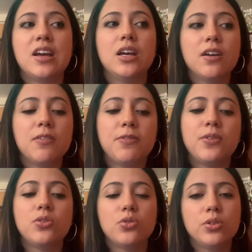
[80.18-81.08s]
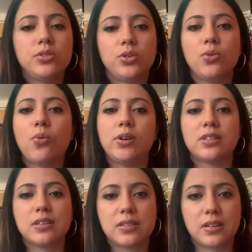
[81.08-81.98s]
If you do want
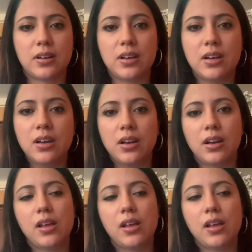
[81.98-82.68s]
to study,